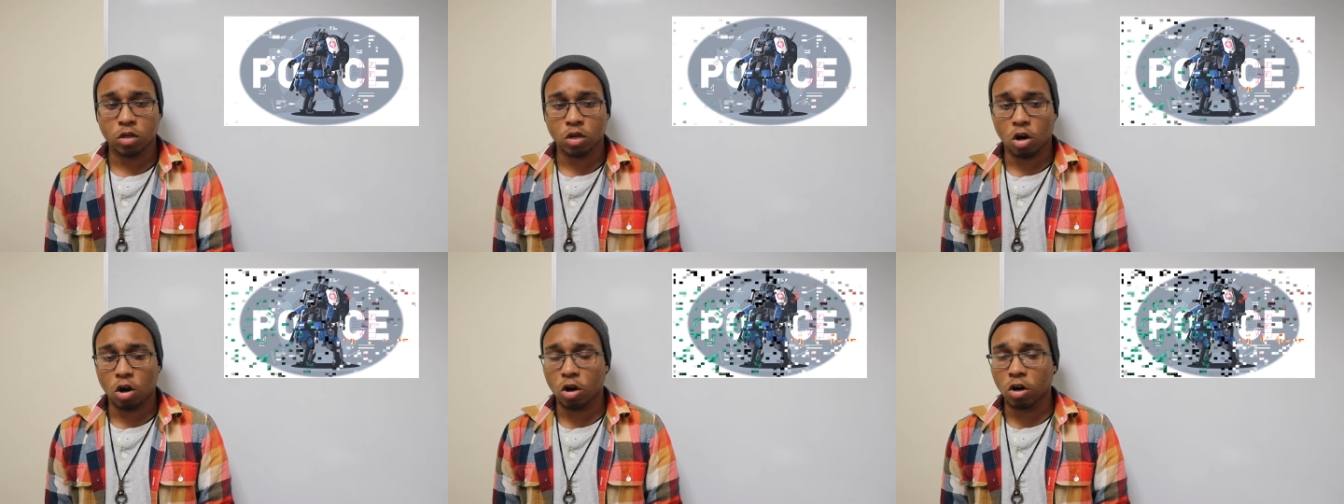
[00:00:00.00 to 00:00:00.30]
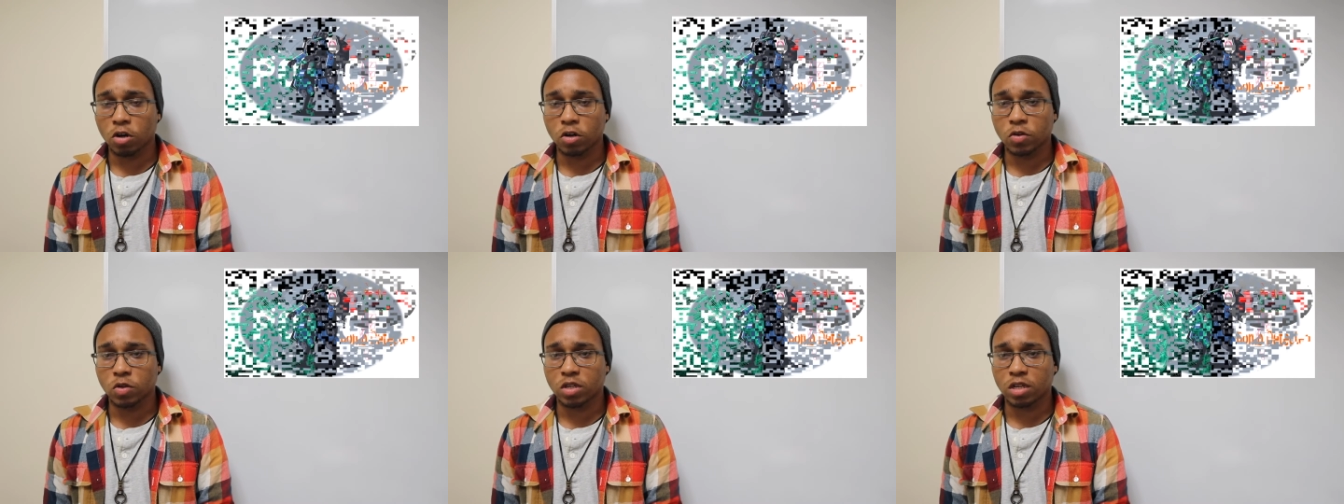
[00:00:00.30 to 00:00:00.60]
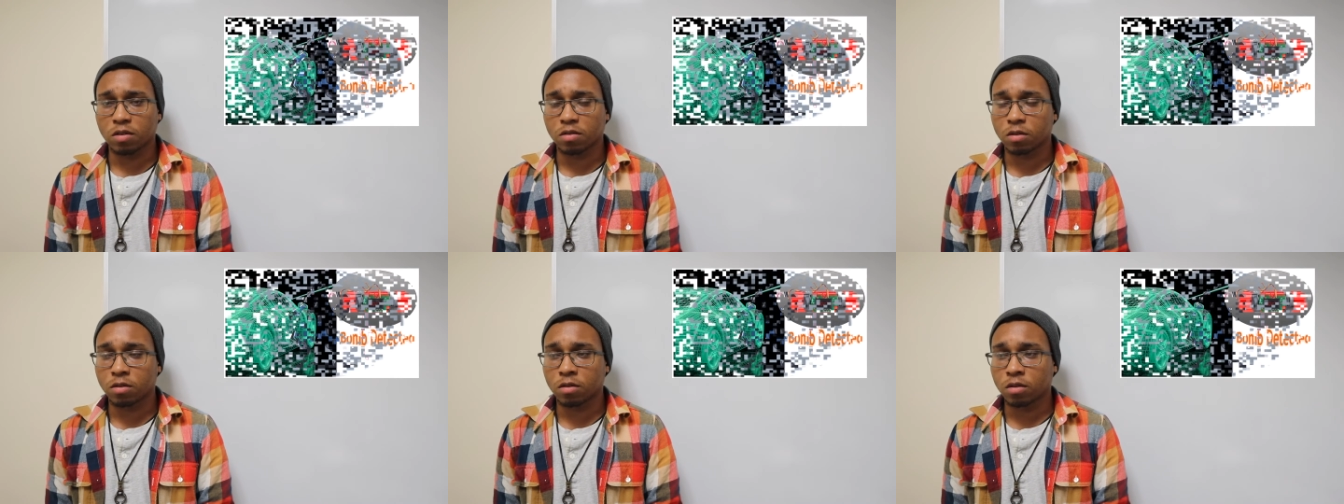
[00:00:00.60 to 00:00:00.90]
cars,
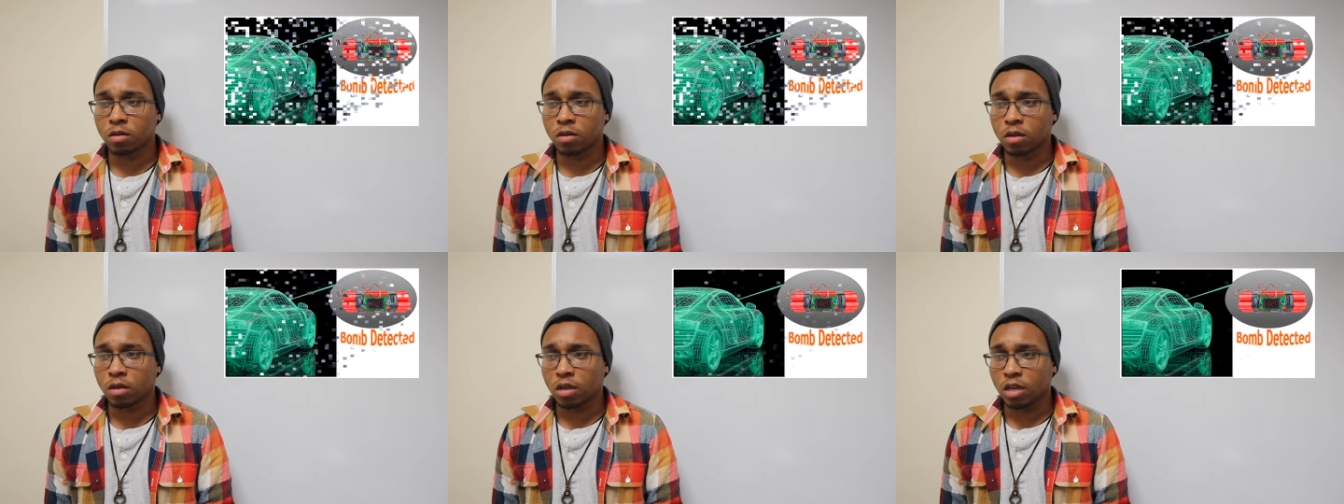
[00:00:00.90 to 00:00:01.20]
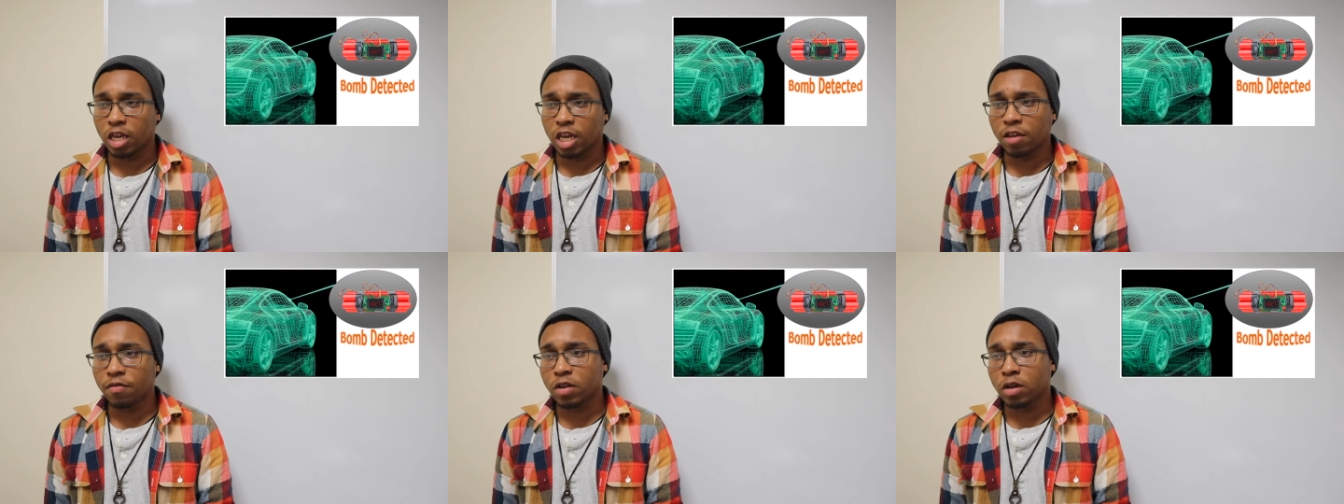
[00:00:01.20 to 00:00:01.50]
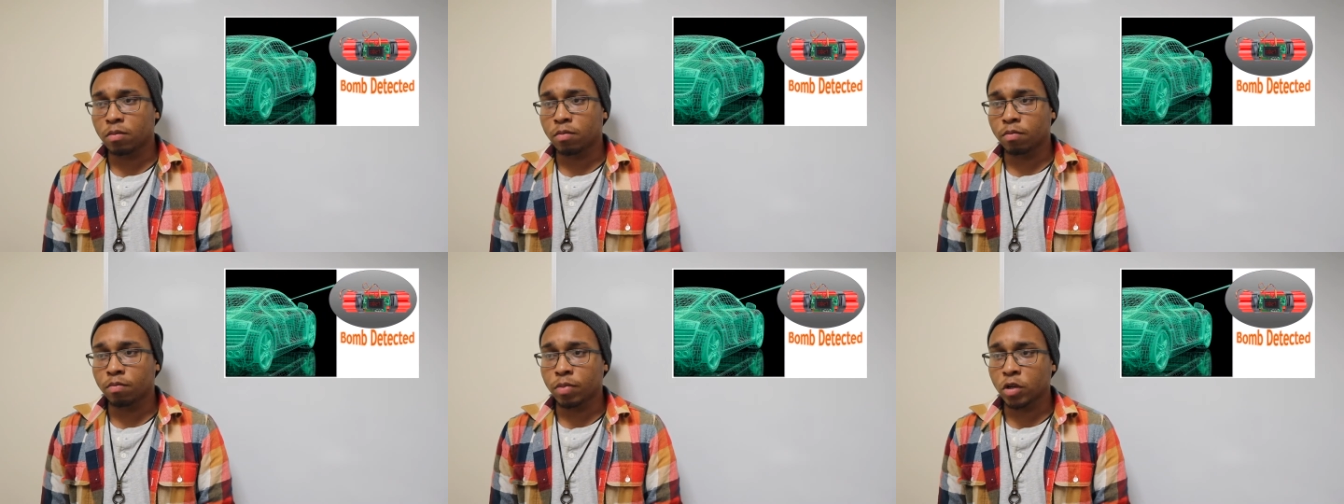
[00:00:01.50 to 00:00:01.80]
and
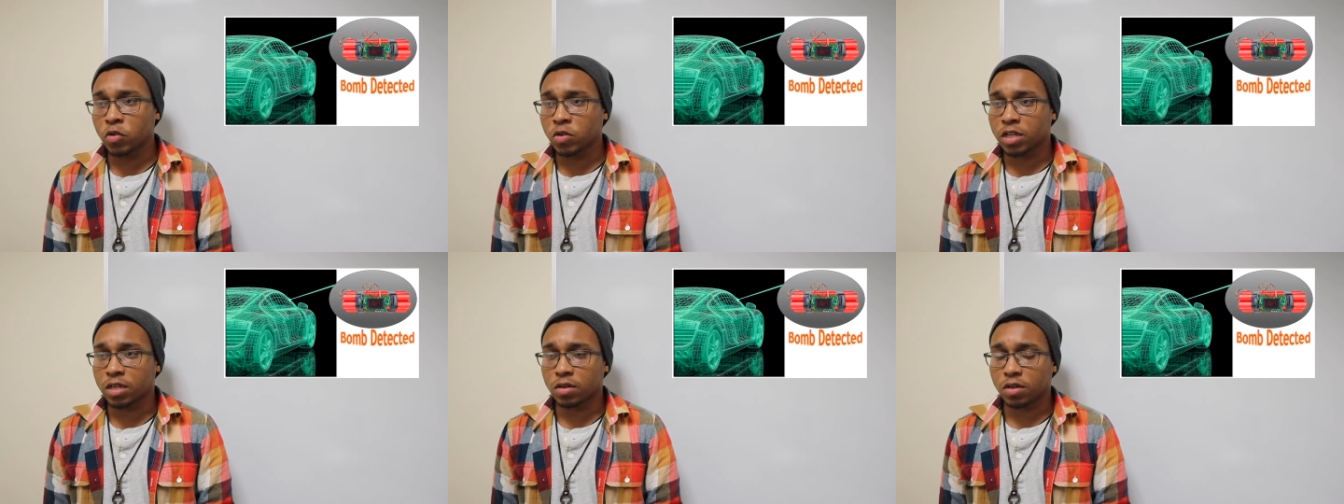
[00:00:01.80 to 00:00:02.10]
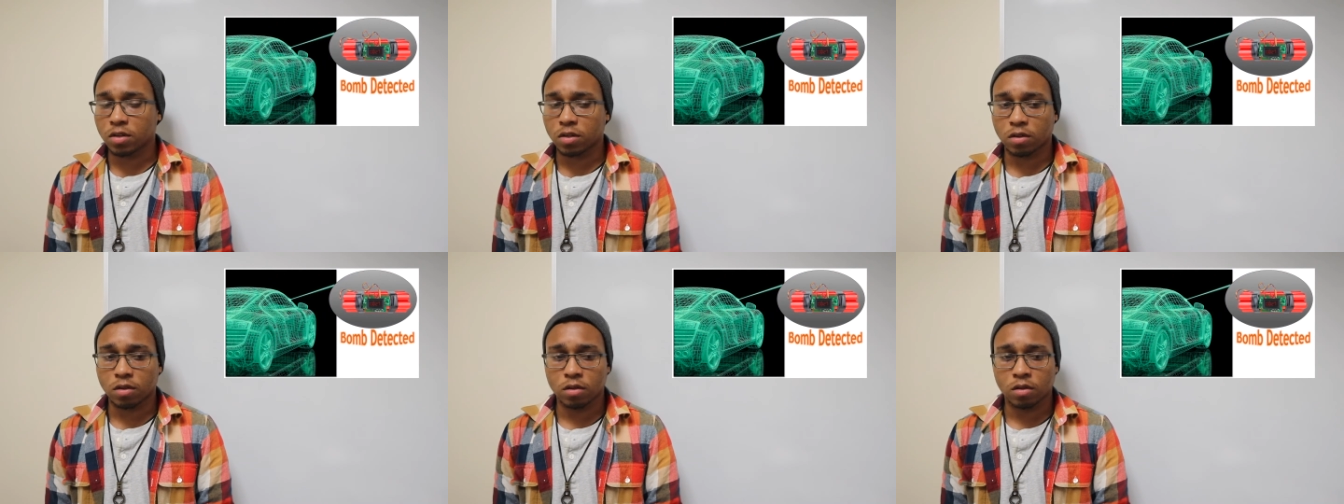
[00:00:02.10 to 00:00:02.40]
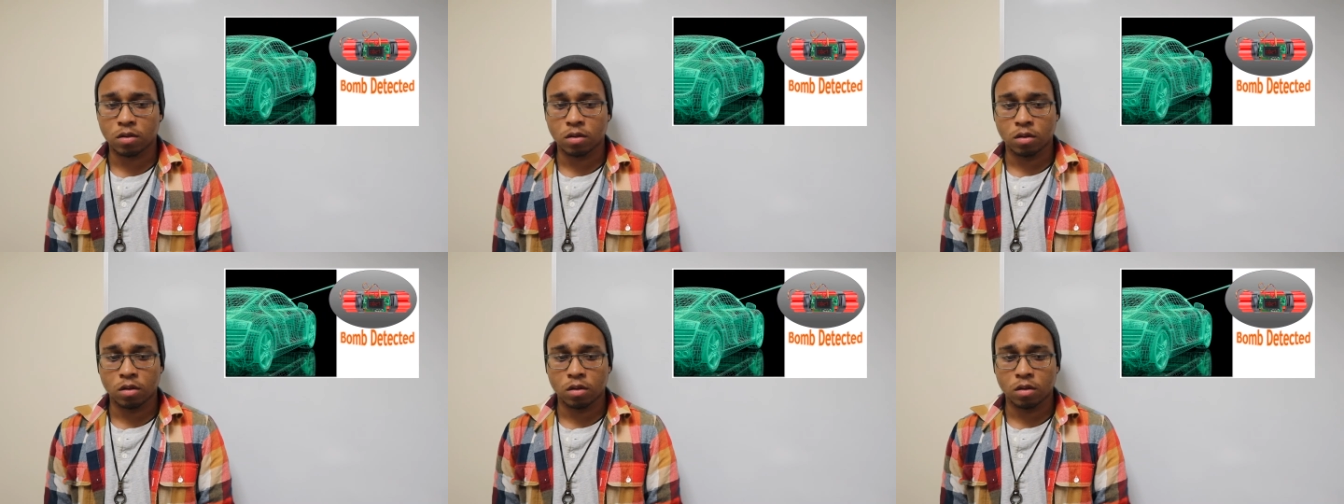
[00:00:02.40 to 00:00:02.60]
even buildings.